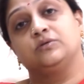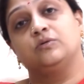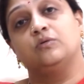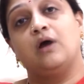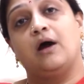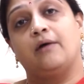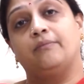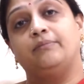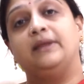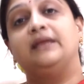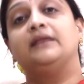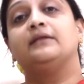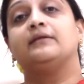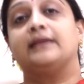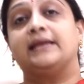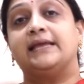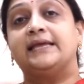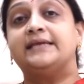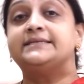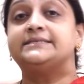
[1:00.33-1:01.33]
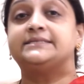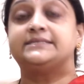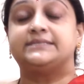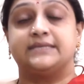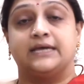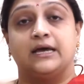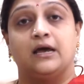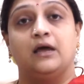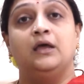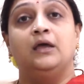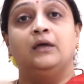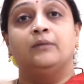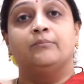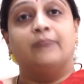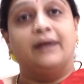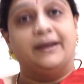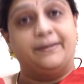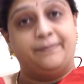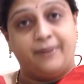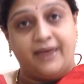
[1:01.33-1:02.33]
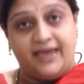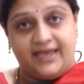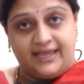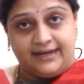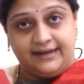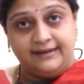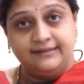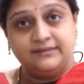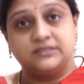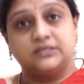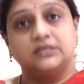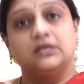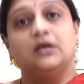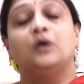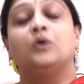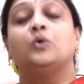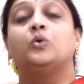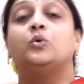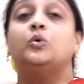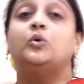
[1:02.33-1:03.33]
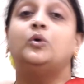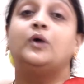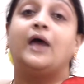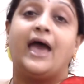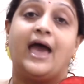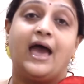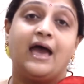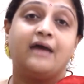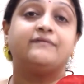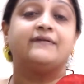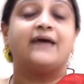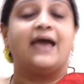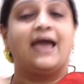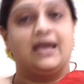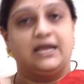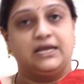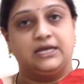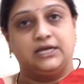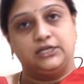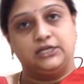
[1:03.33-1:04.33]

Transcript: who have been raised by parents who have anger